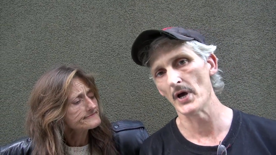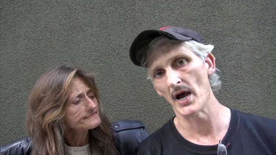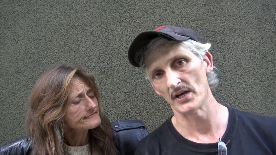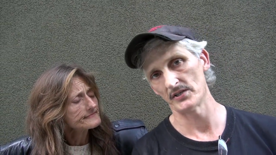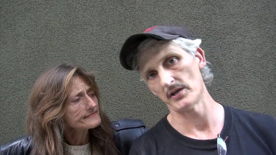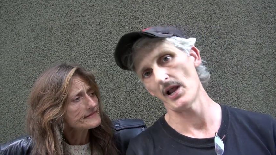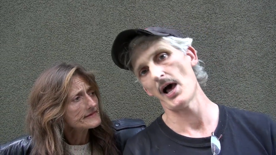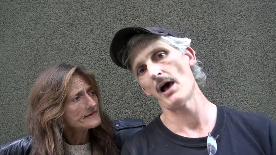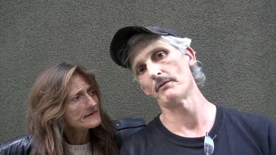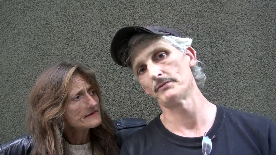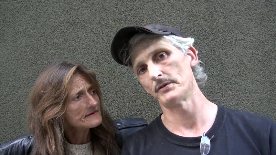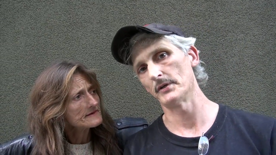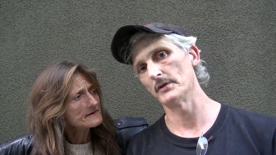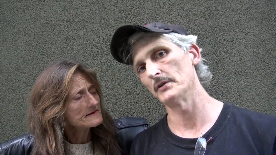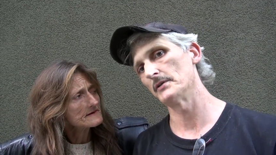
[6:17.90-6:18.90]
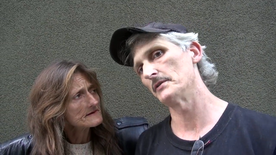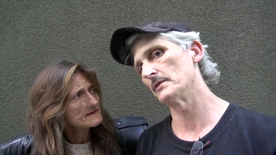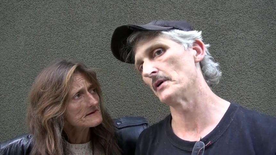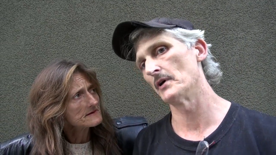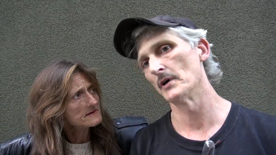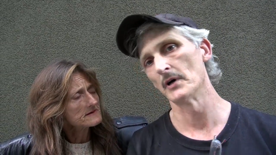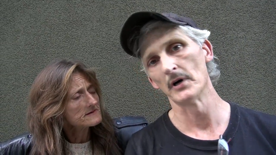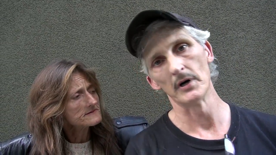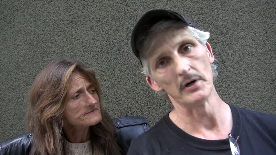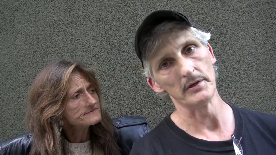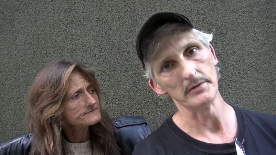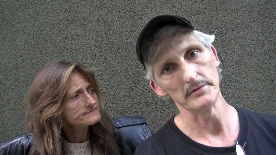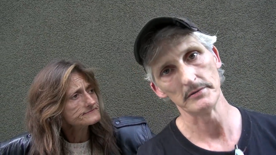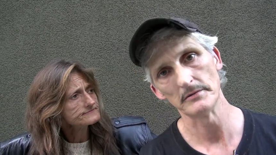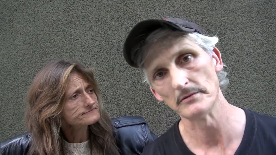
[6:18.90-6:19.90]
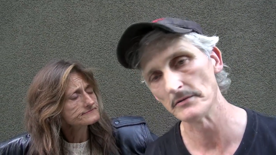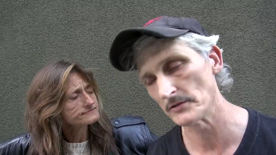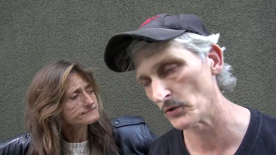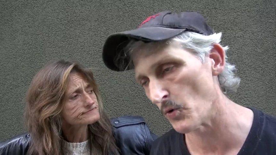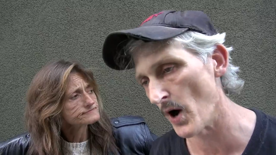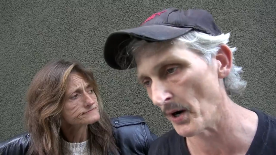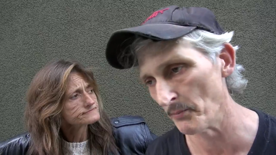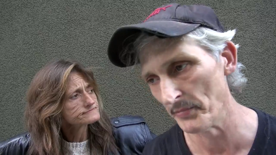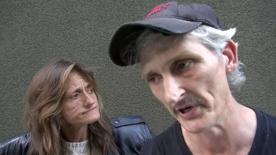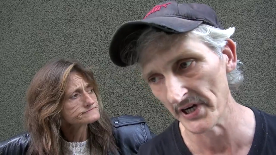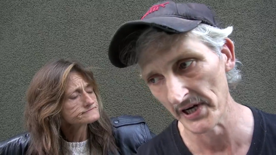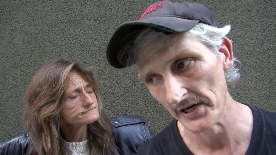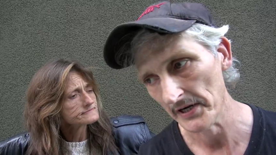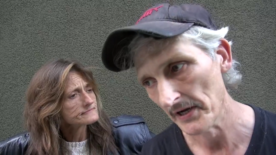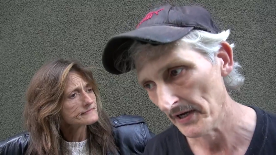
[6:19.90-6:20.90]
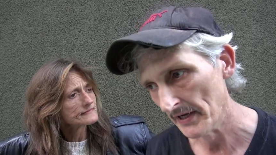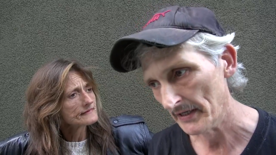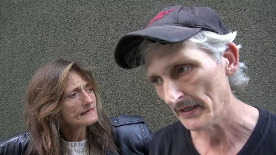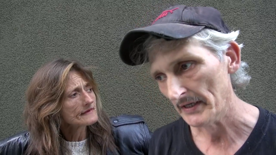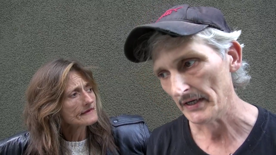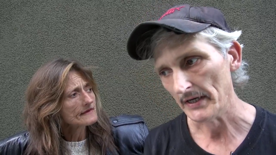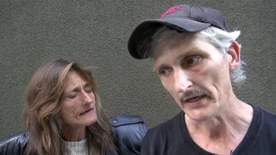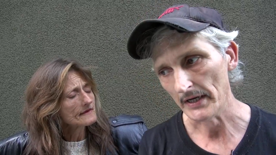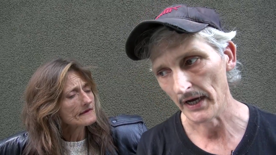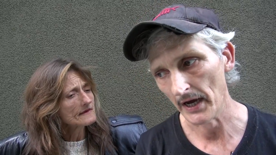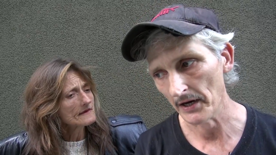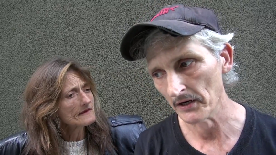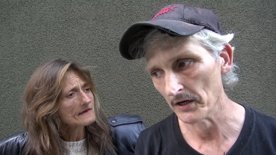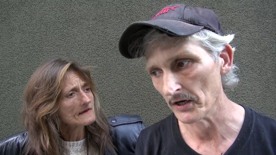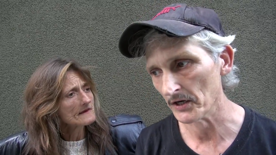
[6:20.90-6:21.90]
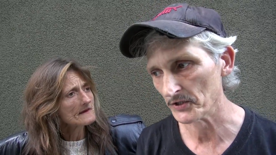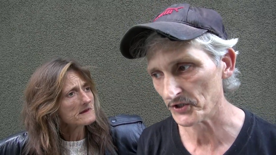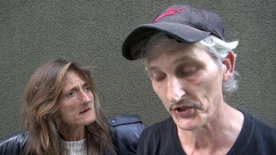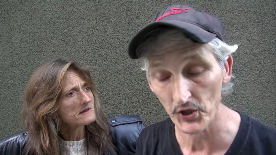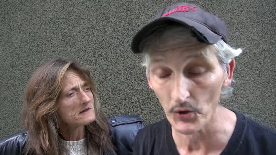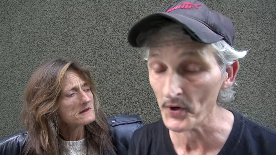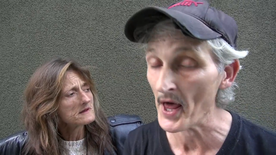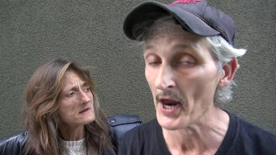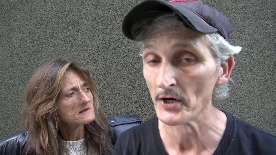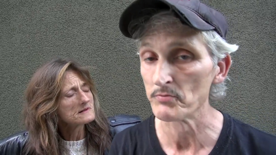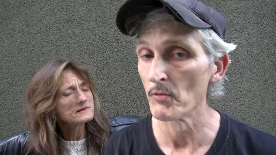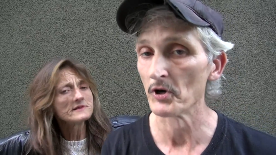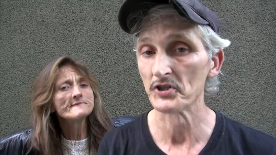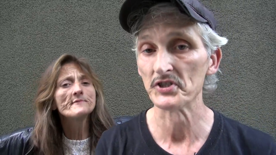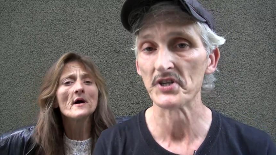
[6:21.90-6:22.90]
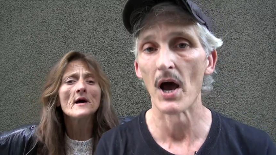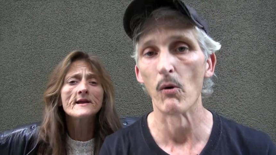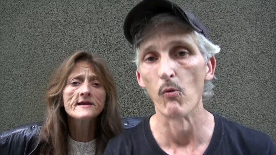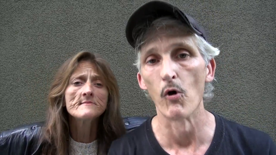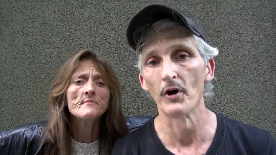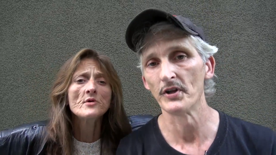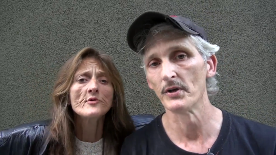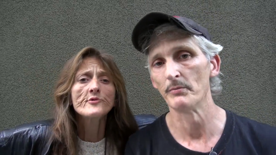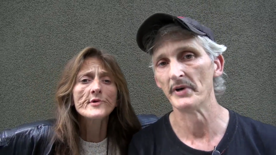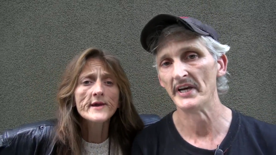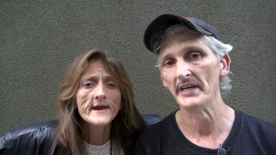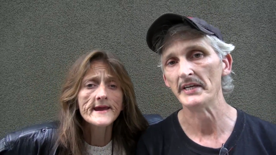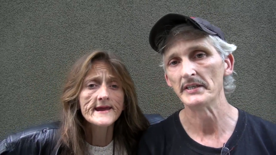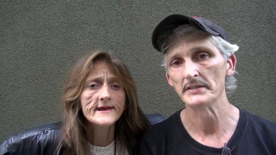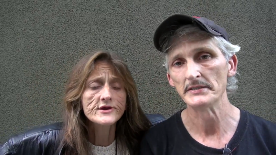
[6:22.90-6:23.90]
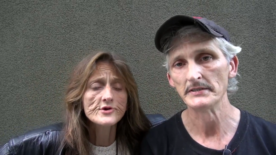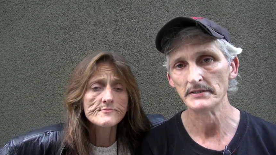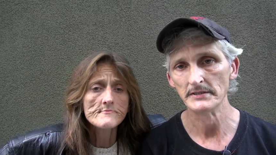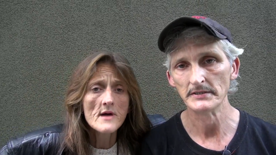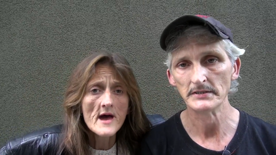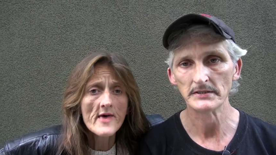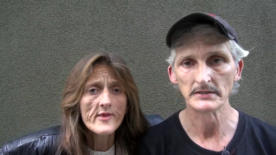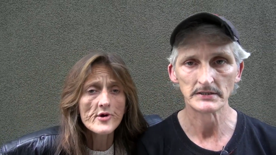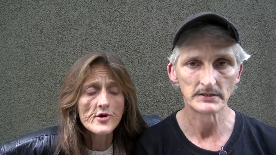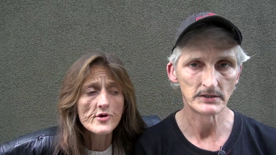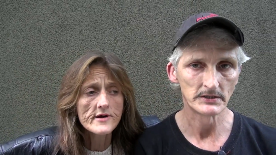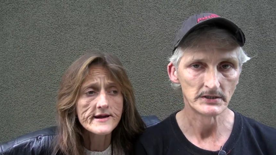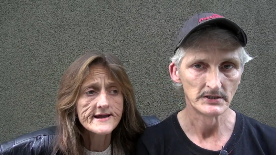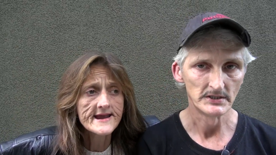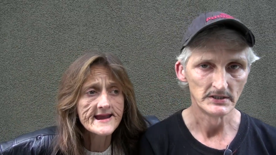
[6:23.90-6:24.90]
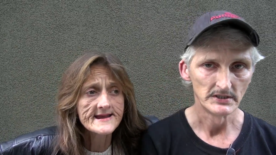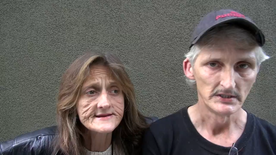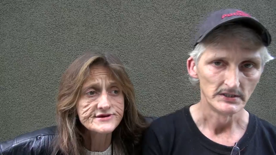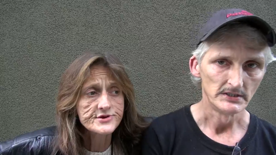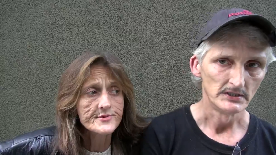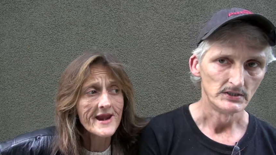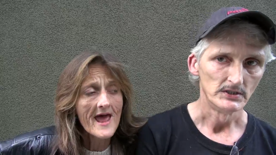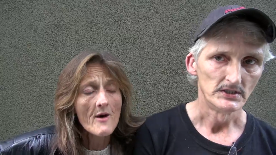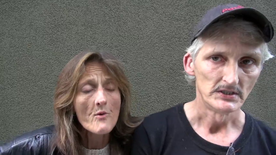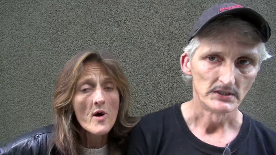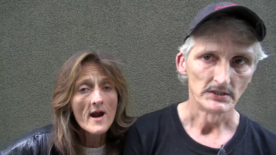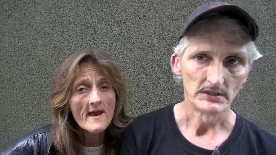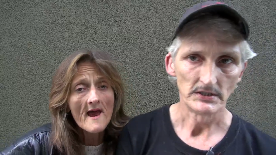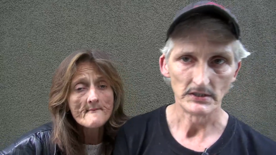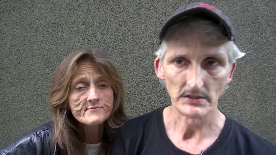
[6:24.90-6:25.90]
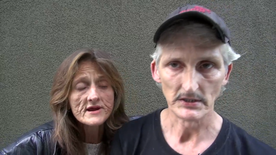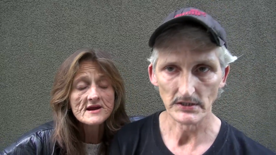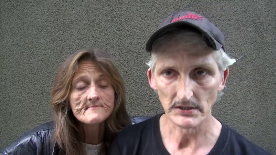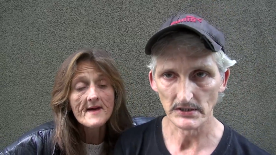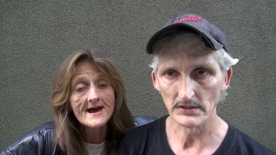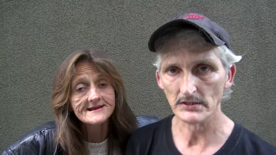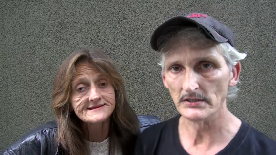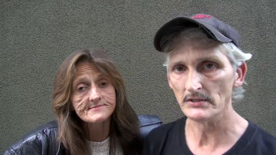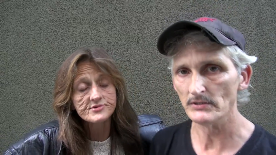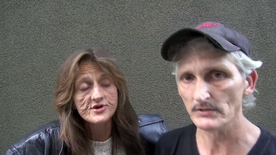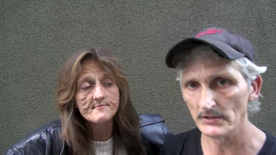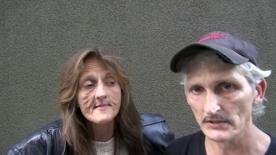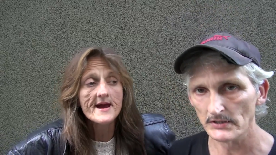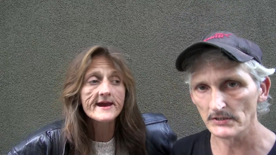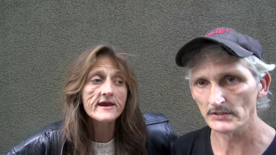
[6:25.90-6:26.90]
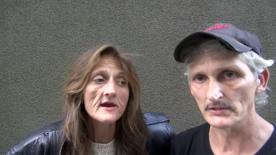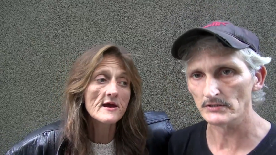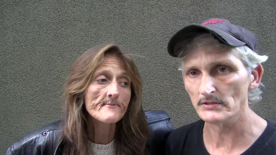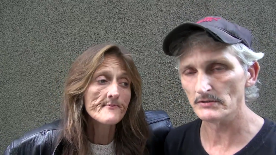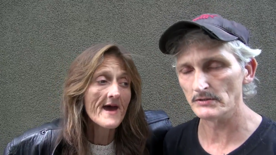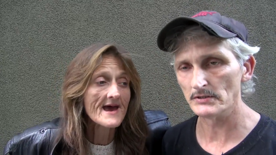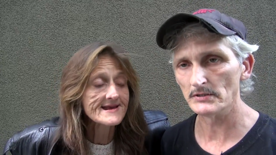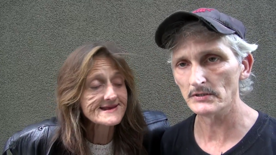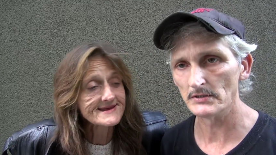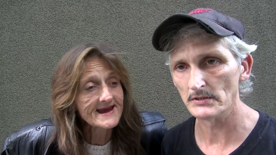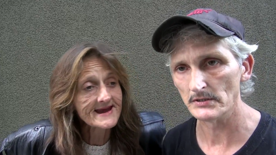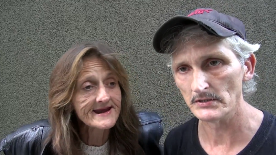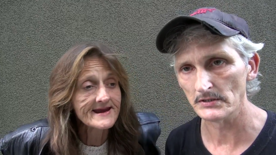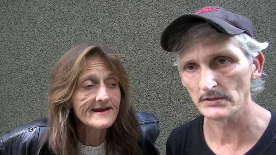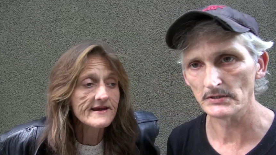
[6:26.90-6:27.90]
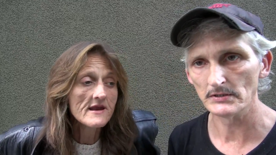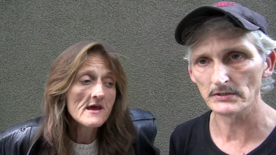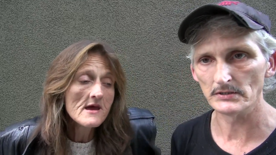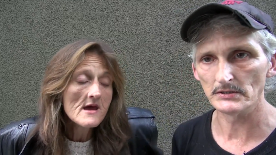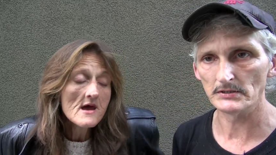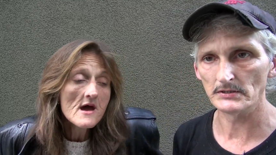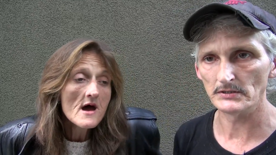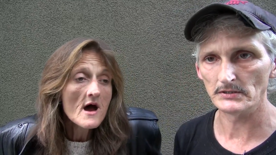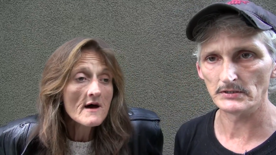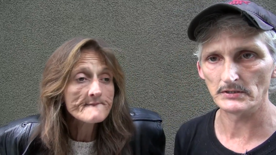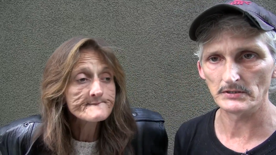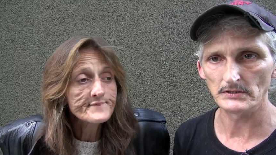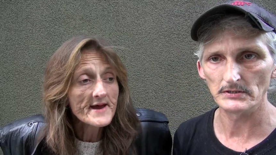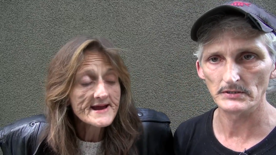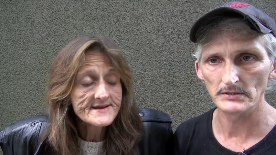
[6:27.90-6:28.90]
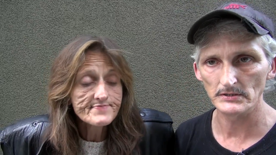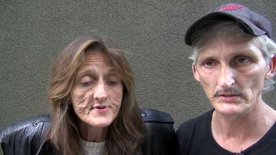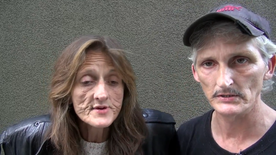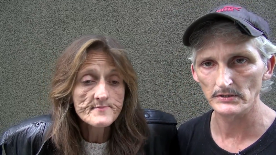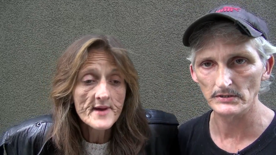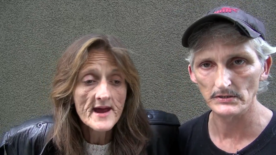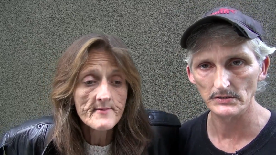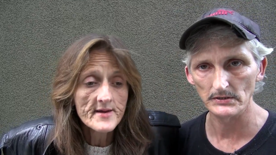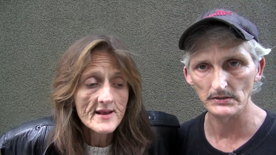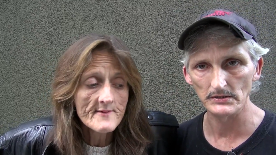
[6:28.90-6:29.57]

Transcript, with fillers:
Speaker 1: guys' lives uh, quite a bit and uh, still not as much as I wanted Marie,
Speaker 2: your mother needs you, and I want. I'm gonna buy some of your makeup. I've seen it on Facebook, baby.